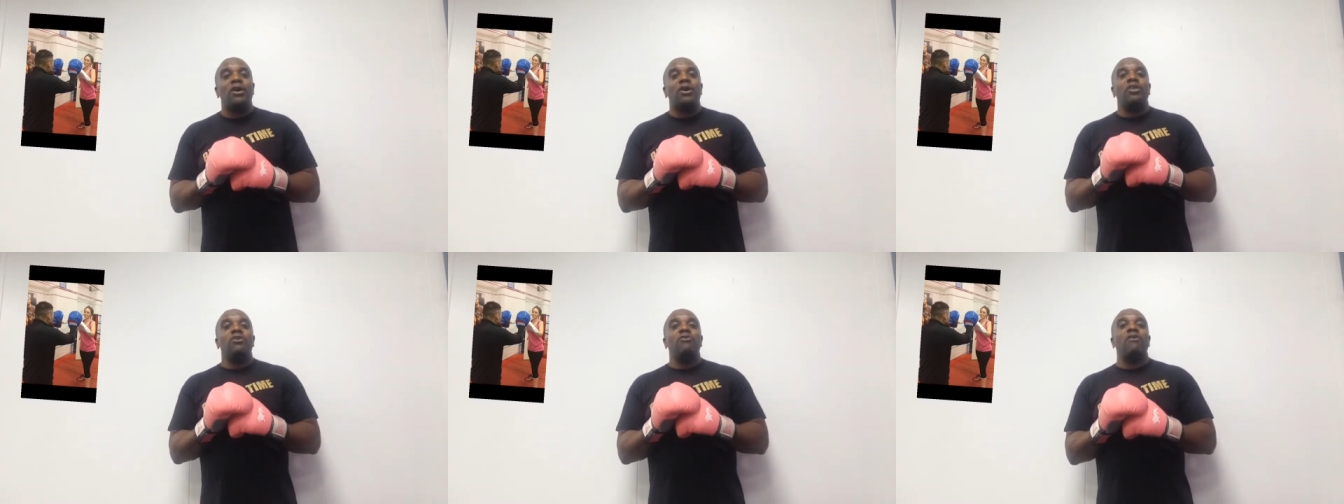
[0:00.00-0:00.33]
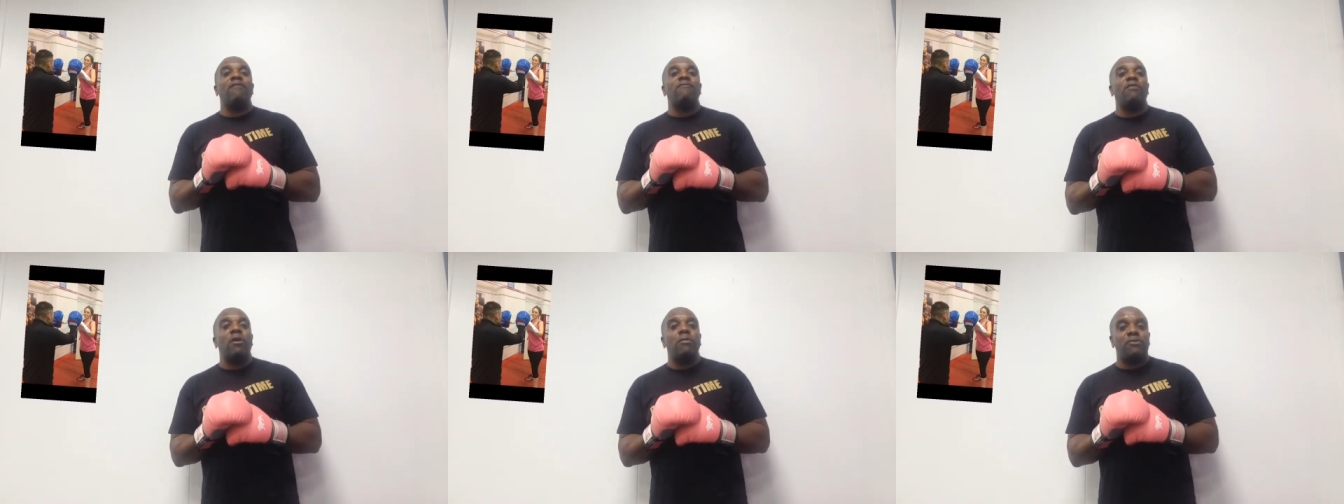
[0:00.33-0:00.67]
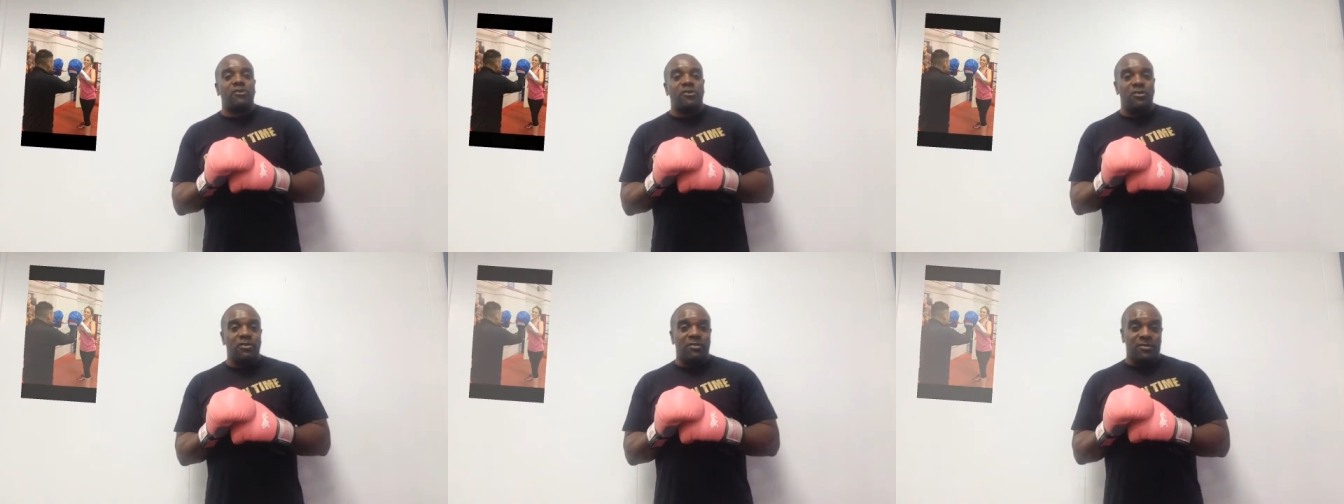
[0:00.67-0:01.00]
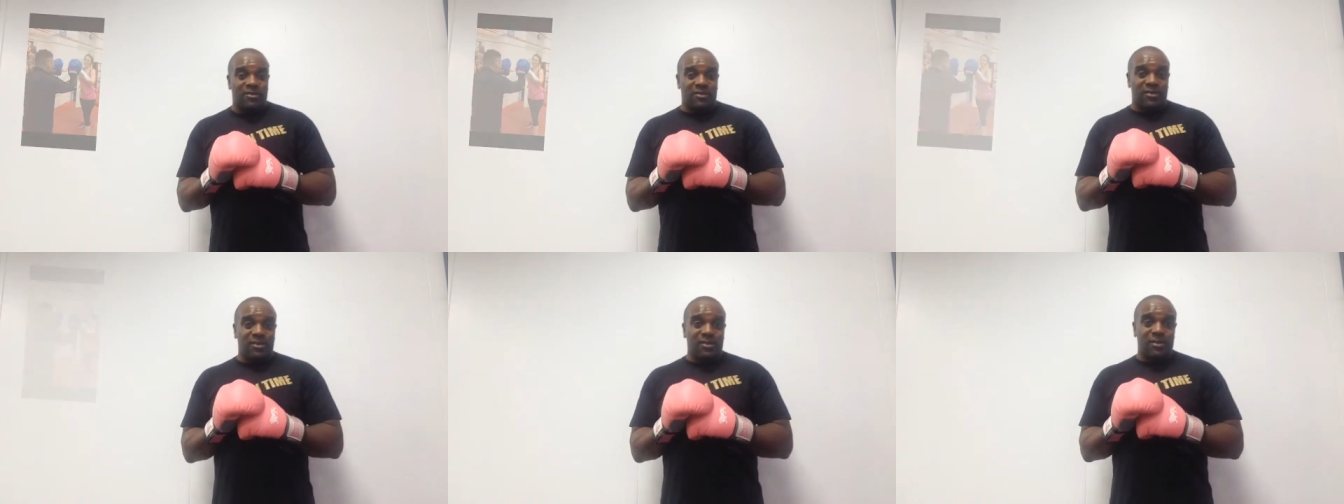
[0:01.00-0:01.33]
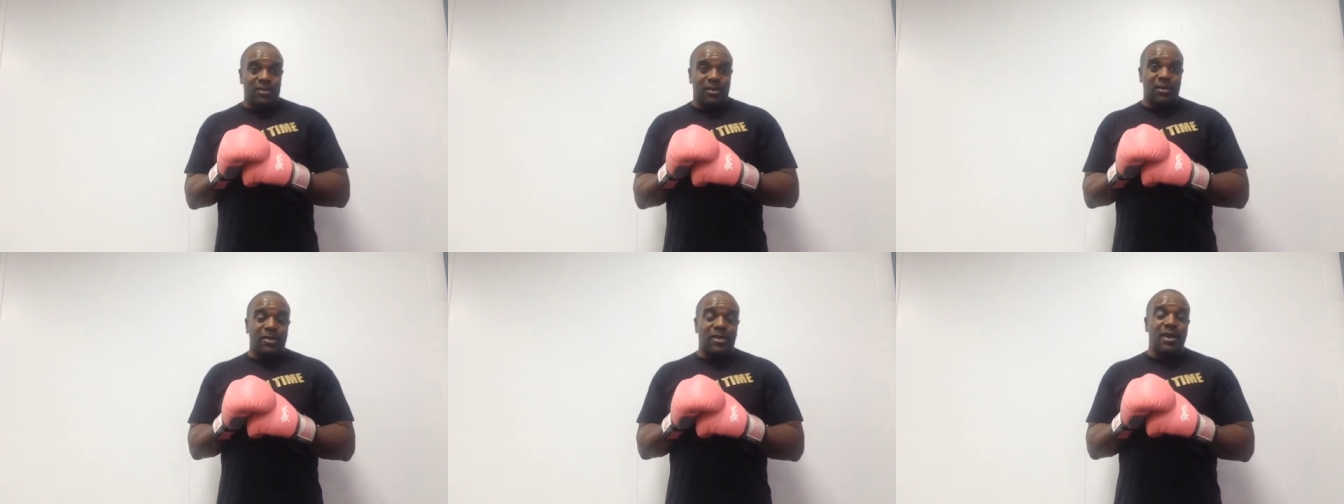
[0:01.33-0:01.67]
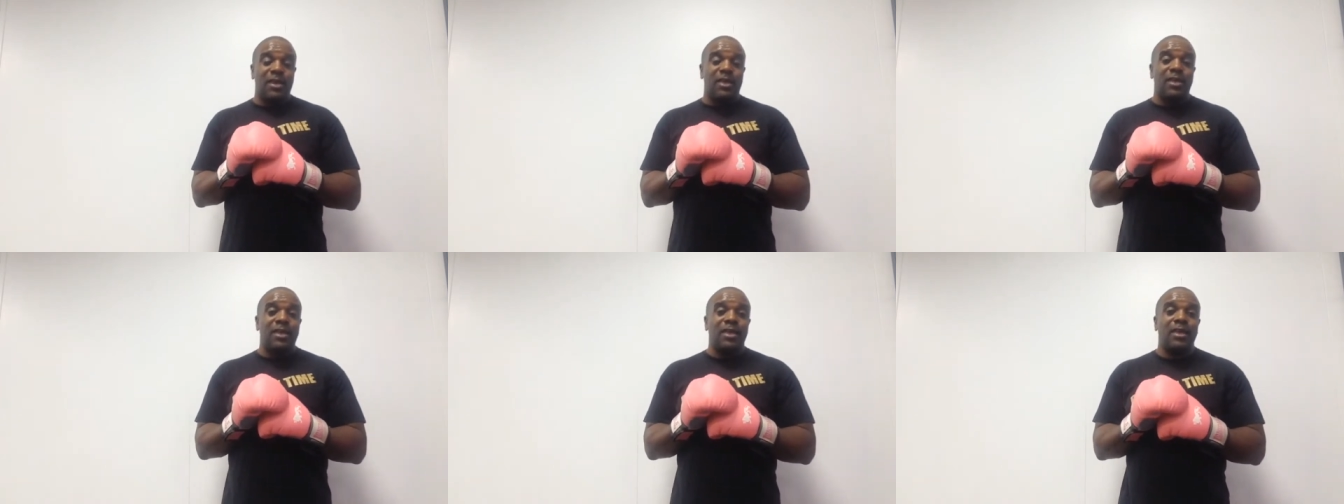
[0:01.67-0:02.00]
you have options,
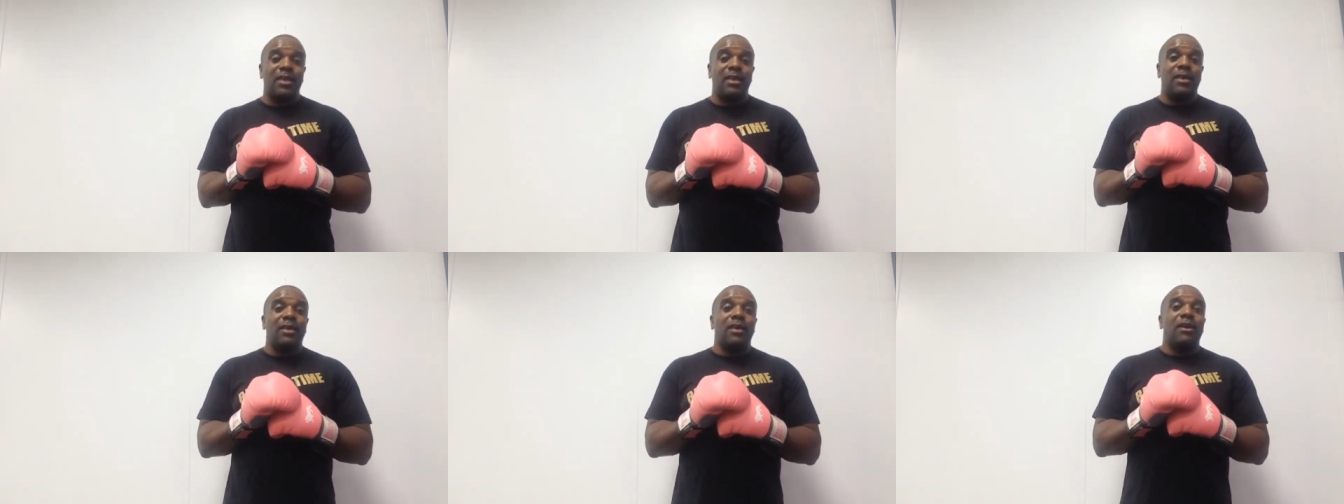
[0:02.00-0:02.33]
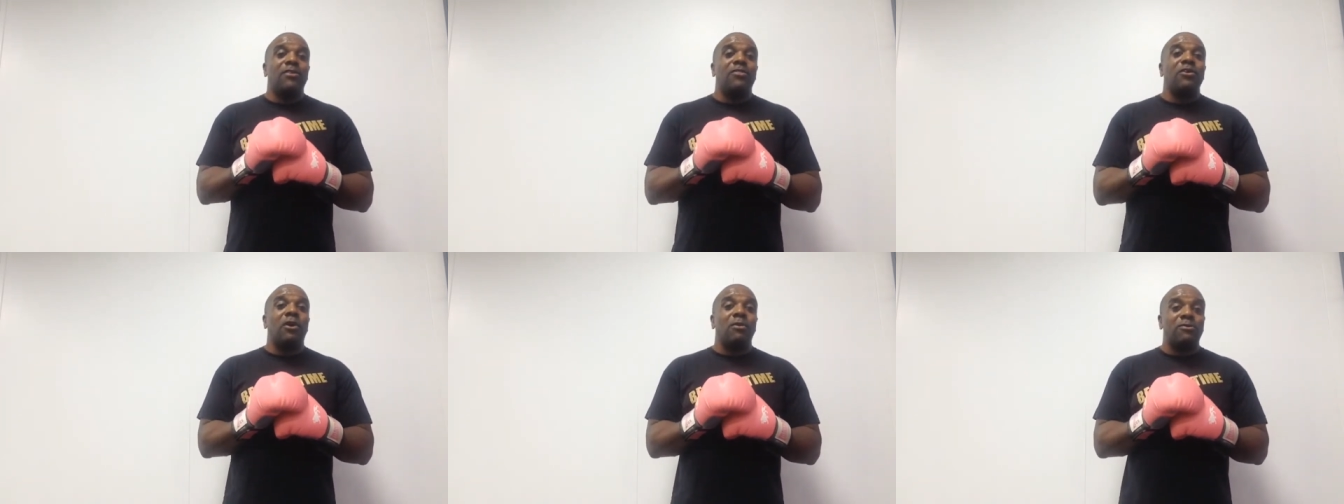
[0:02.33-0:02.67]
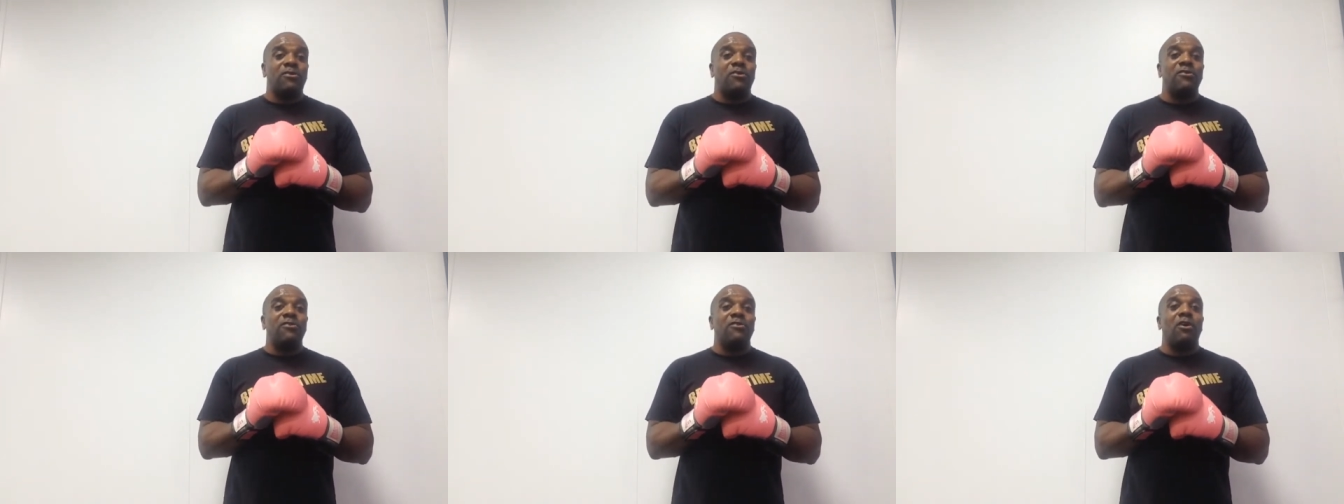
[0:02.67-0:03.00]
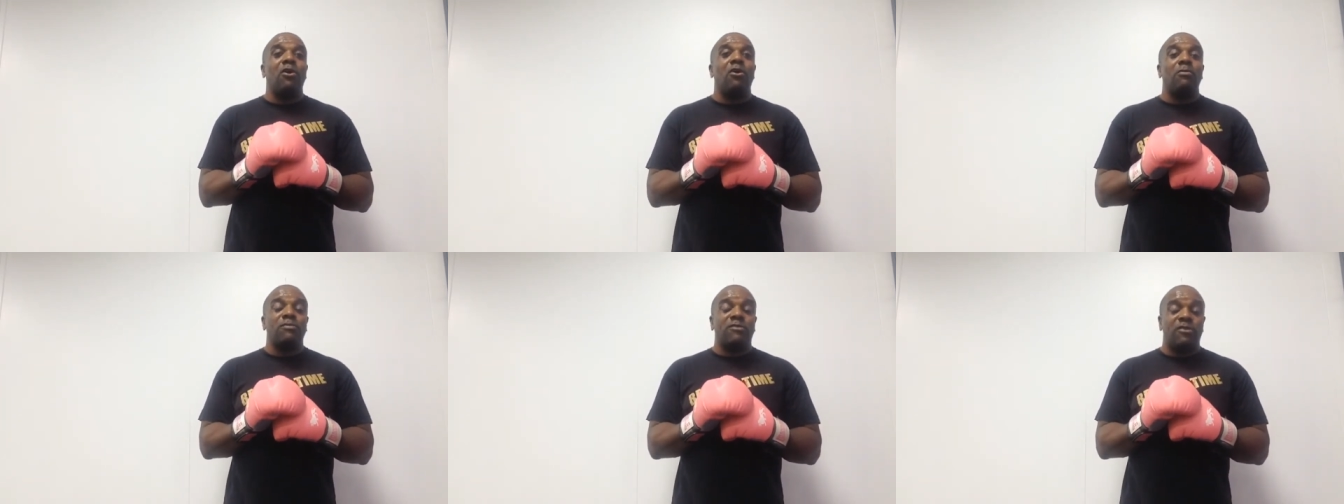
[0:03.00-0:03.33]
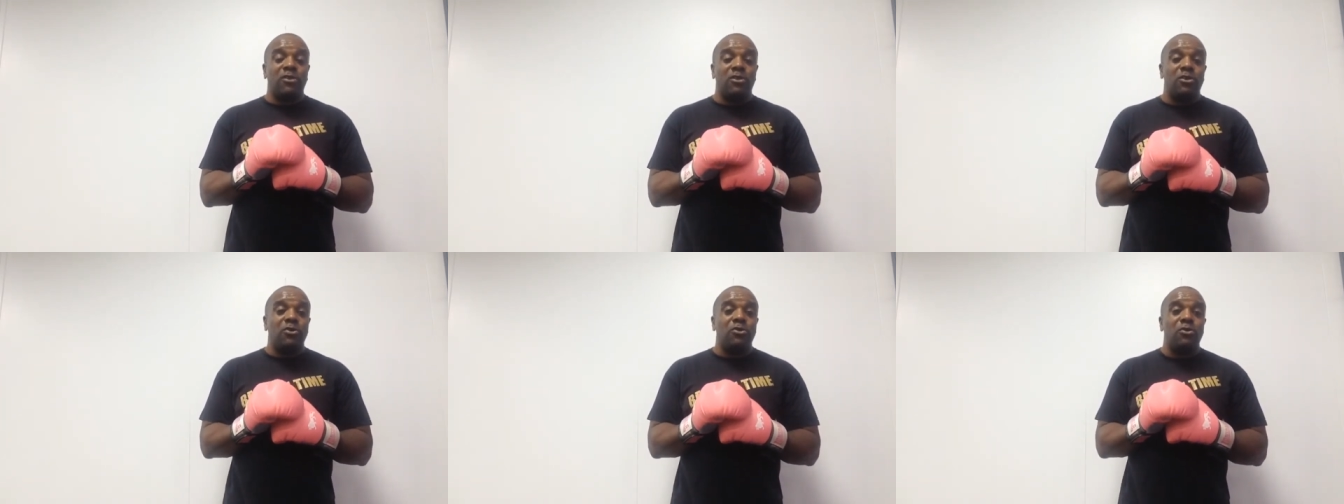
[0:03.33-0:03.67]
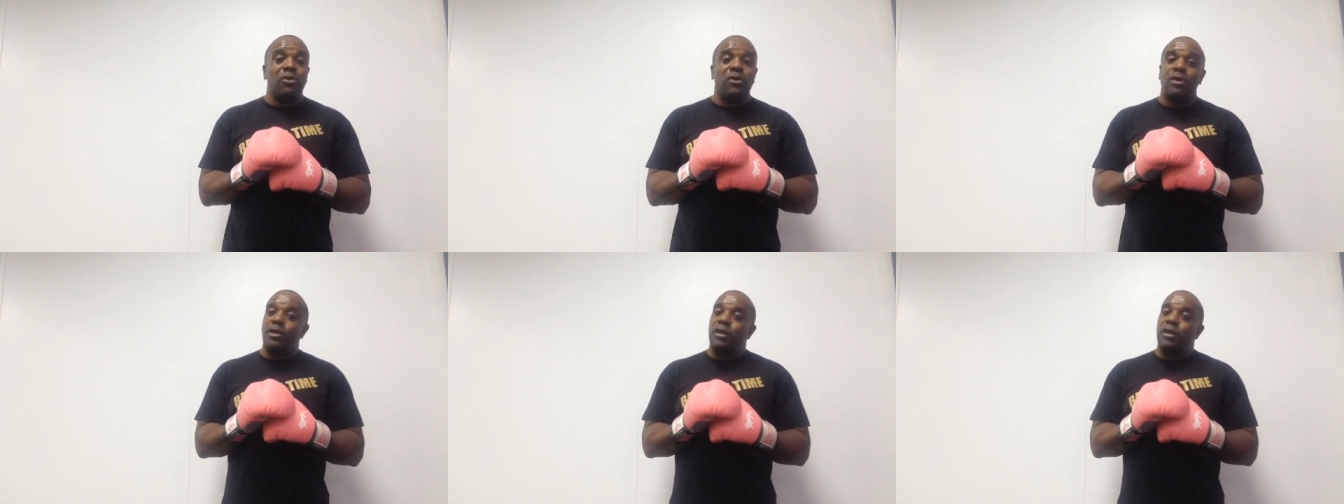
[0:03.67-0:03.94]
okay? The options are up to you.